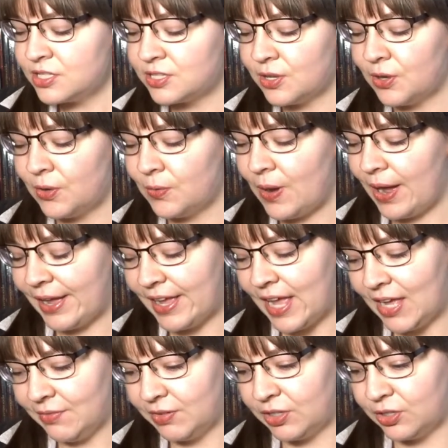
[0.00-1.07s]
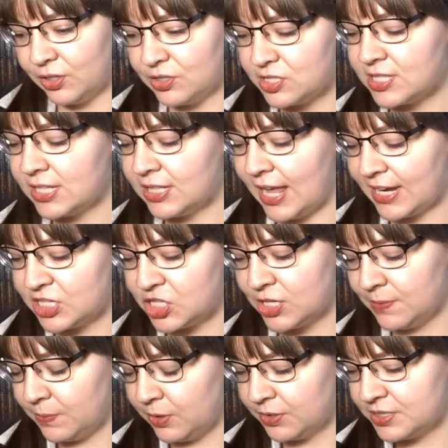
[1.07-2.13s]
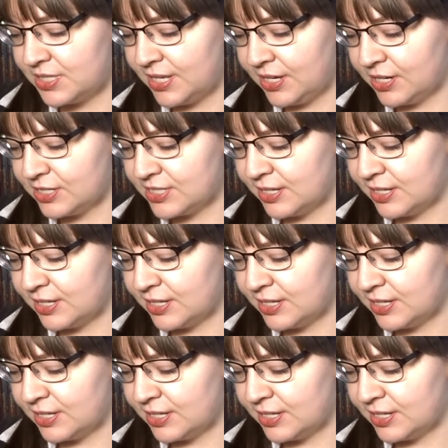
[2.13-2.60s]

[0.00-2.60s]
So I have a good selection of books here.